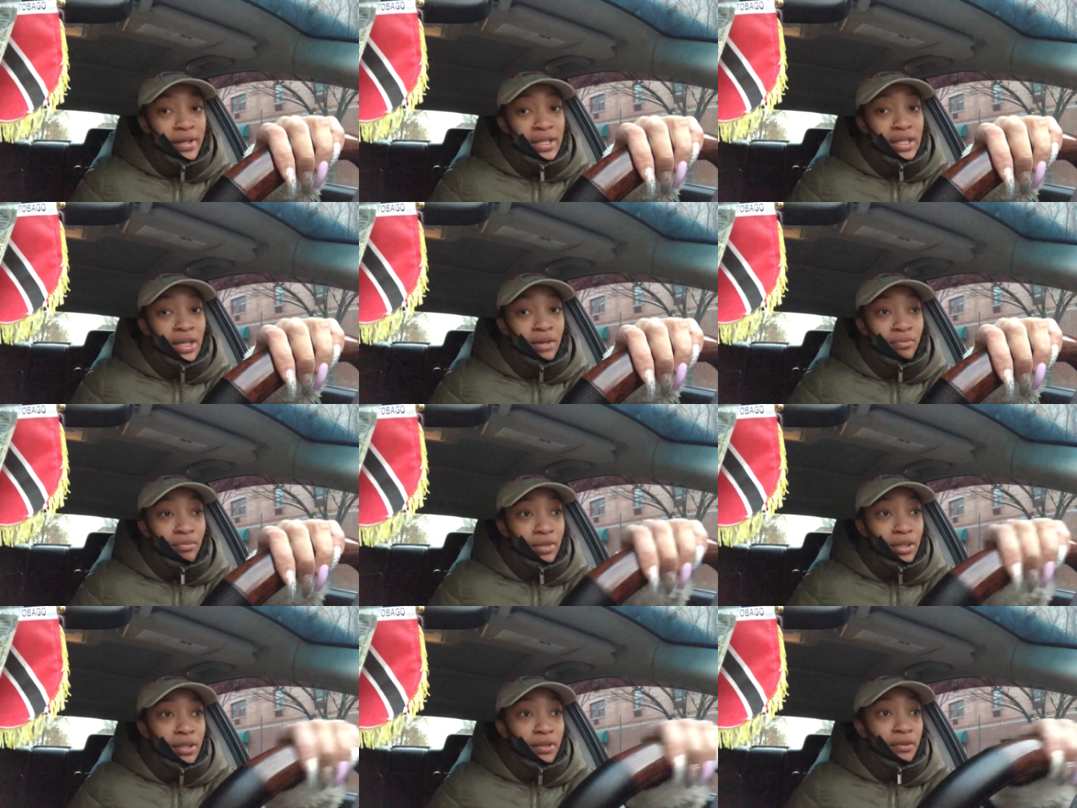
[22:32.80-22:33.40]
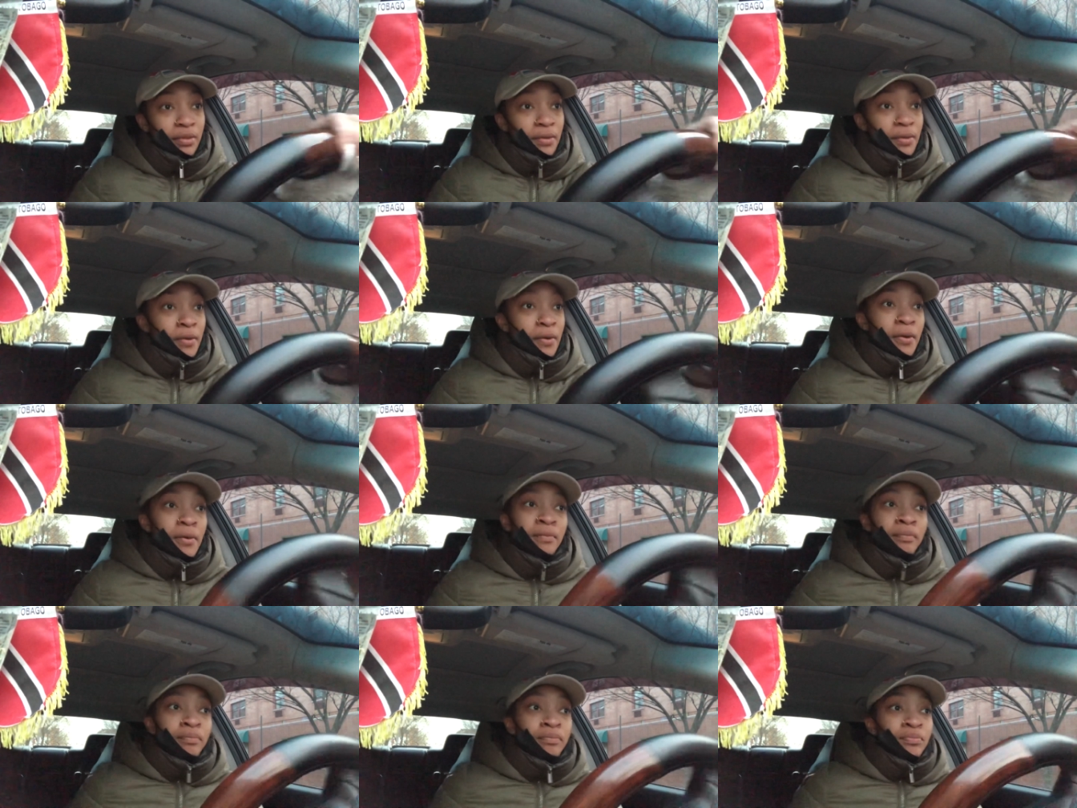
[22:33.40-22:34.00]
something
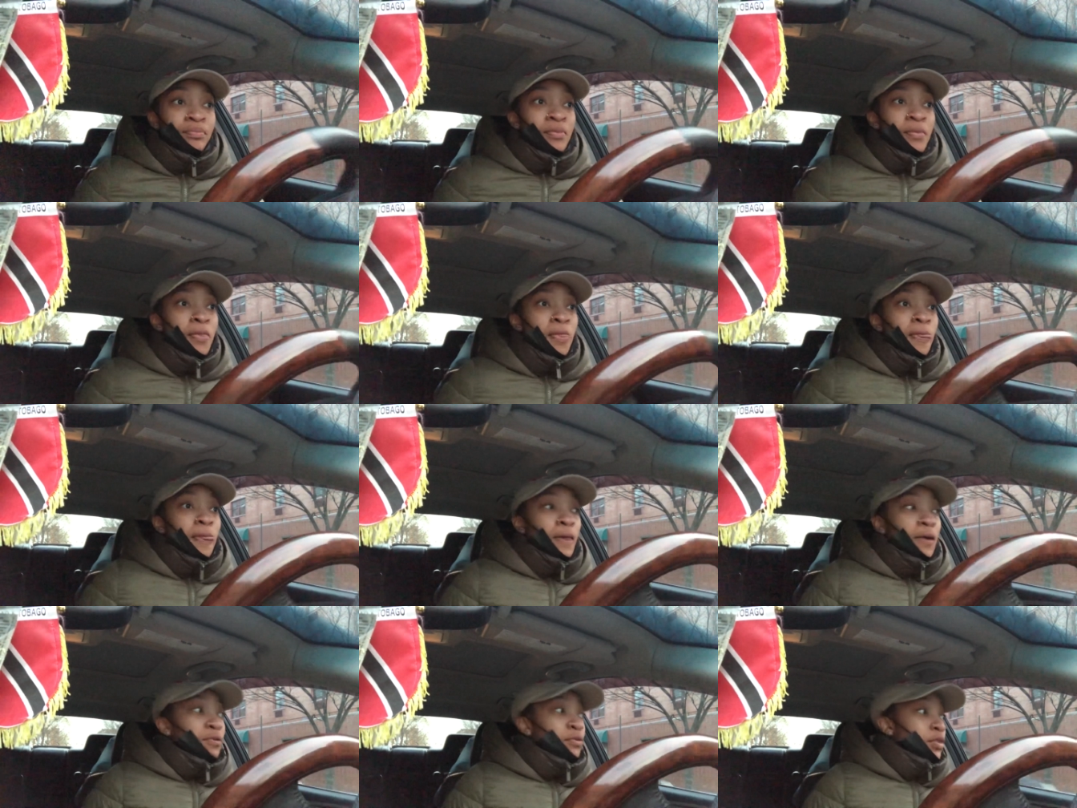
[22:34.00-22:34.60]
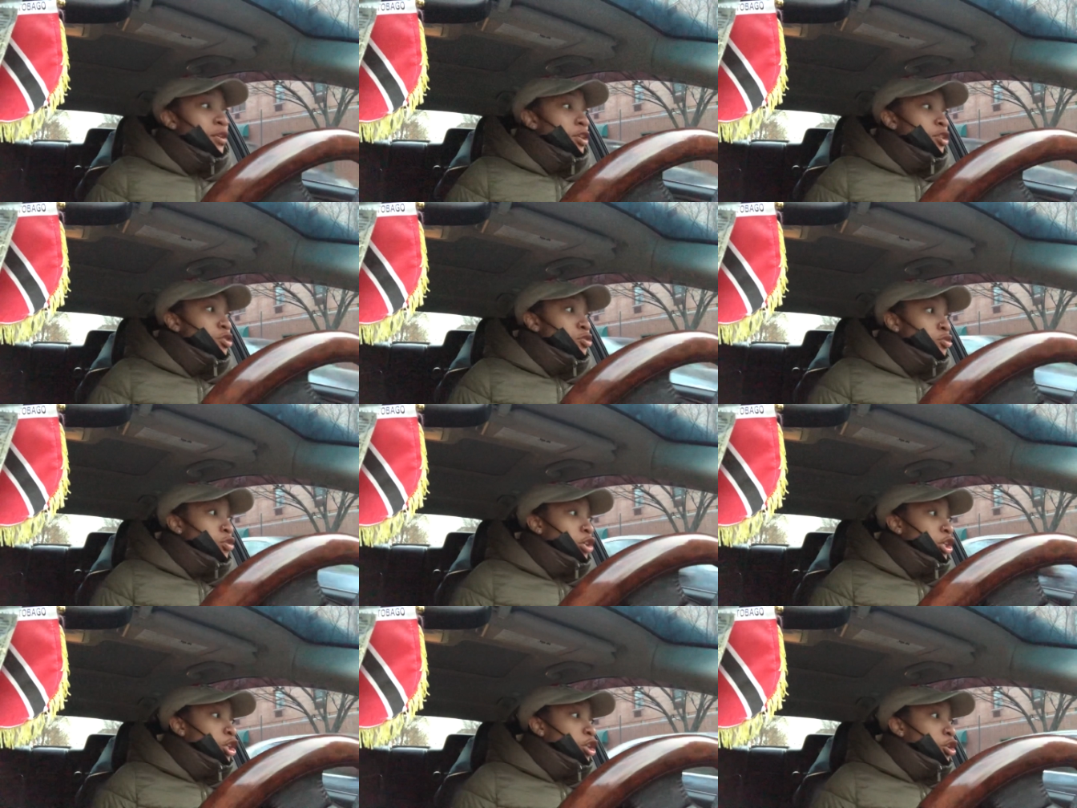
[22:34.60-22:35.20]
for the
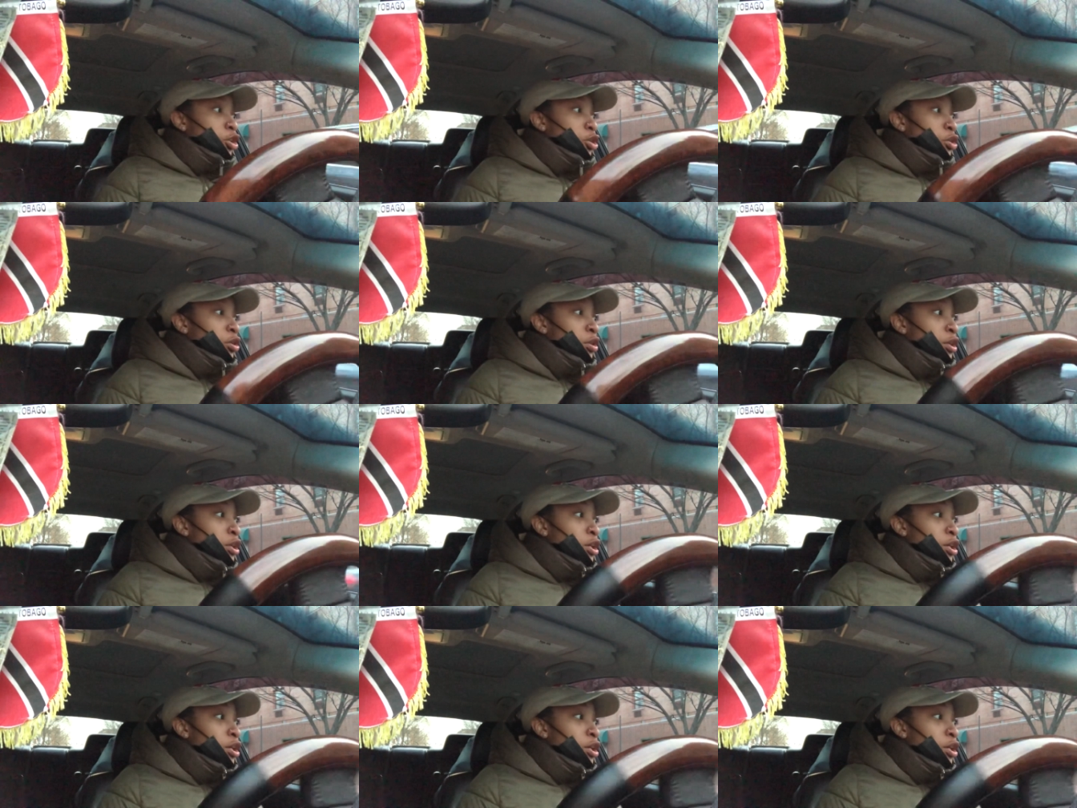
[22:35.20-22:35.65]
new year.